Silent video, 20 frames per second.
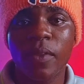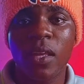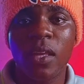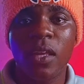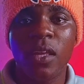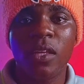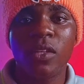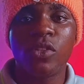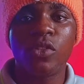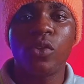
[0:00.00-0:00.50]

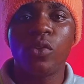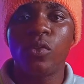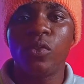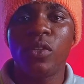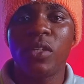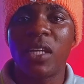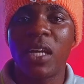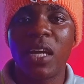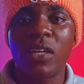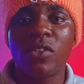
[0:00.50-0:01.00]
So you can
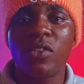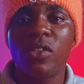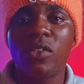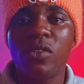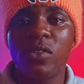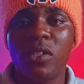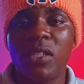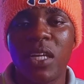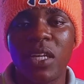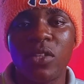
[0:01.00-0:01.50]
actually use
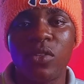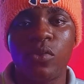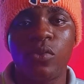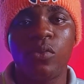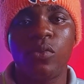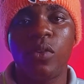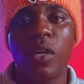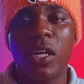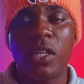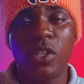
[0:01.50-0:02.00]
that to
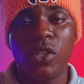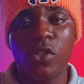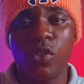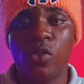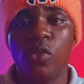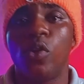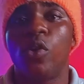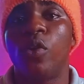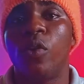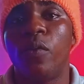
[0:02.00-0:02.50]
edit
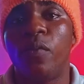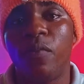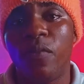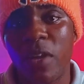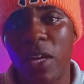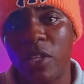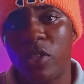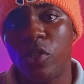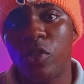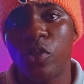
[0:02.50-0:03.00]
your
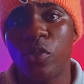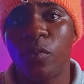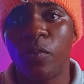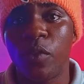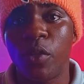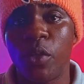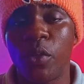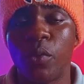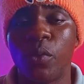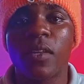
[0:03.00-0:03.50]
first YouTube
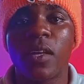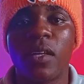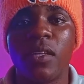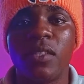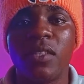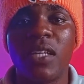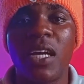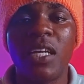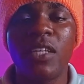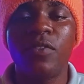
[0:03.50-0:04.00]
video.
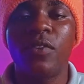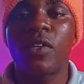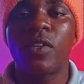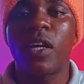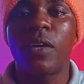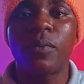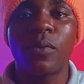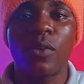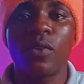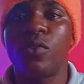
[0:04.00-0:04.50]
Search for
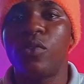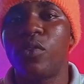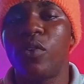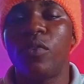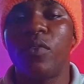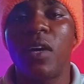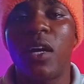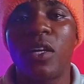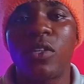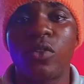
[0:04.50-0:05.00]
CapCut
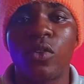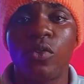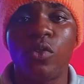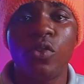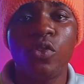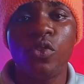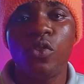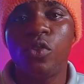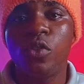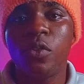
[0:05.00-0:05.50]
tutorials on
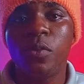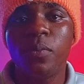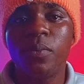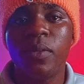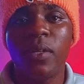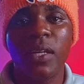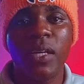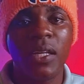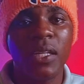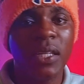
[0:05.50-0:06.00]
YouTube,
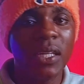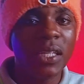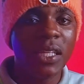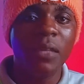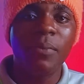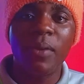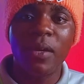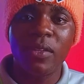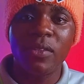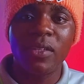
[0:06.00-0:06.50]
learn
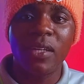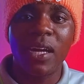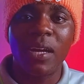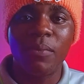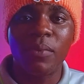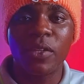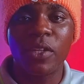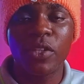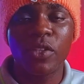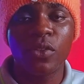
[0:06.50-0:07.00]
about the
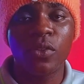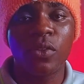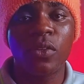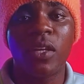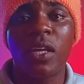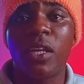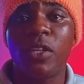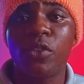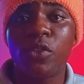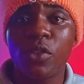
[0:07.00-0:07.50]
application
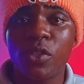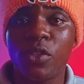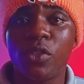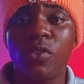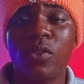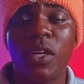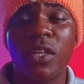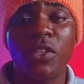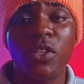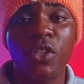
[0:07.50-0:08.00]
and use it to
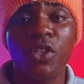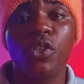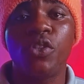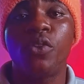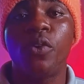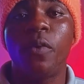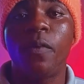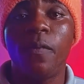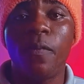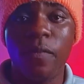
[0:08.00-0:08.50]
edit your
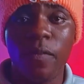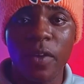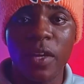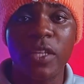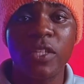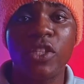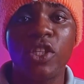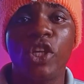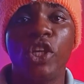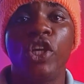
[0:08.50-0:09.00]
first
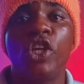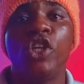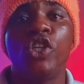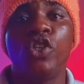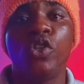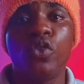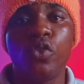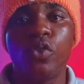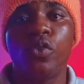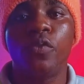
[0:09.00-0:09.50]

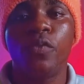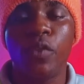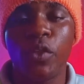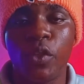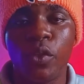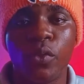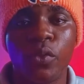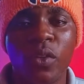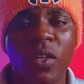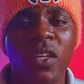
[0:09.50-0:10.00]
YouTube
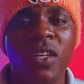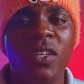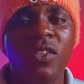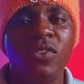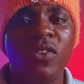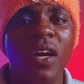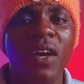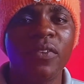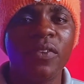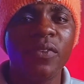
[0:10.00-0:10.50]
video. So
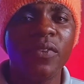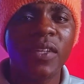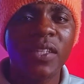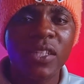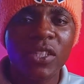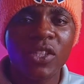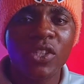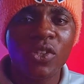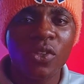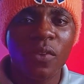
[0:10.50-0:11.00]
after
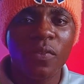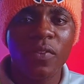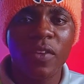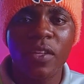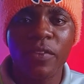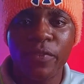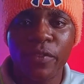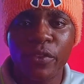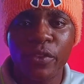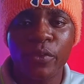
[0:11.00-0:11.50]
editing your first
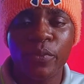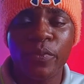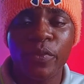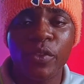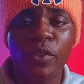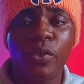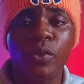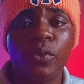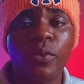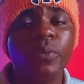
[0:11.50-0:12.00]
YouTube
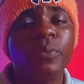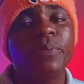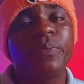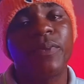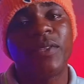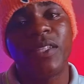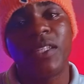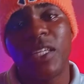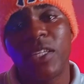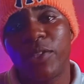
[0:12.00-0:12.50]
video, the
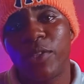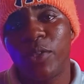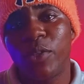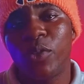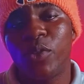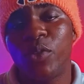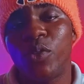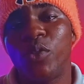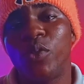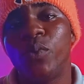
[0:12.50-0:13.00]
next thing to
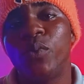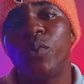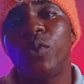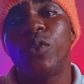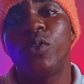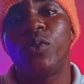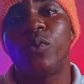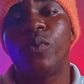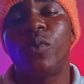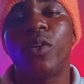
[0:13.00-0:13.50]
do is to
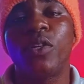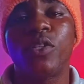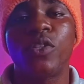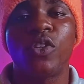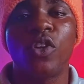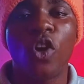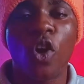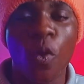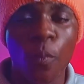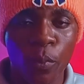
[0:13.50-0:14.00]

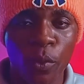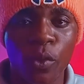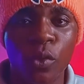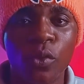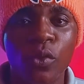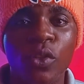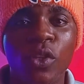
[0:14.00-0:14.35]
upload